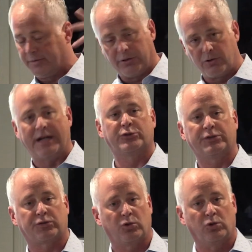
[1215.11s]

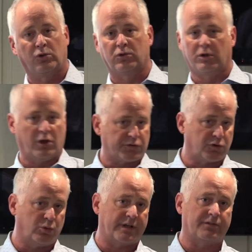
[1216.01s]
graduate school or law
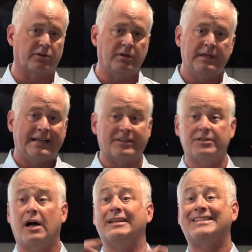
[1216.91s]
school, whatever, it's
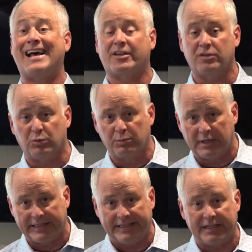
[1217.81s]
not taxable
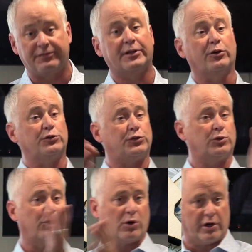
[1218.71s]
money if it goes to
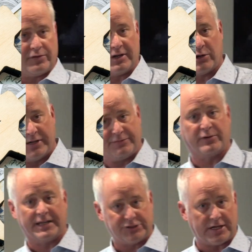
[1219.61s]
a Roth IRA for
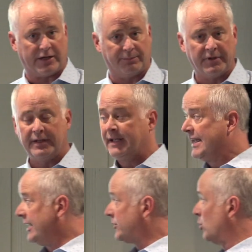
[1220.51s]
that child.
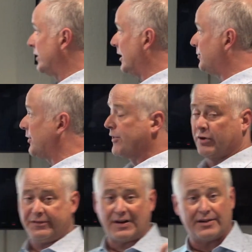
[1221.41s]
And it's only up to
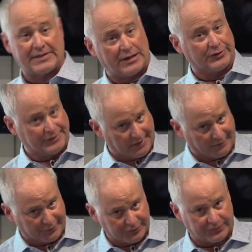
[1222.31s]

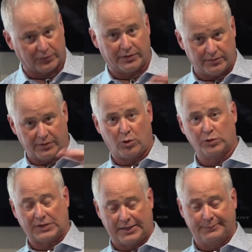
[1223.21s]
$35,000 for the whole
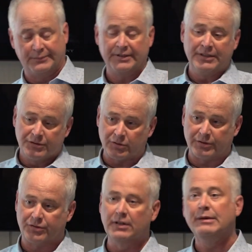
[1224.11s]
time. So
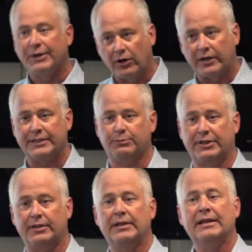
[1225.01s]
there's a limit on it,
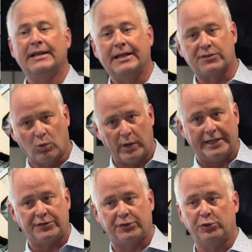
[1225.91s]
but it's a
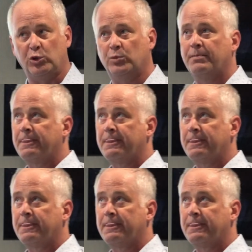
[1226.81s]
way to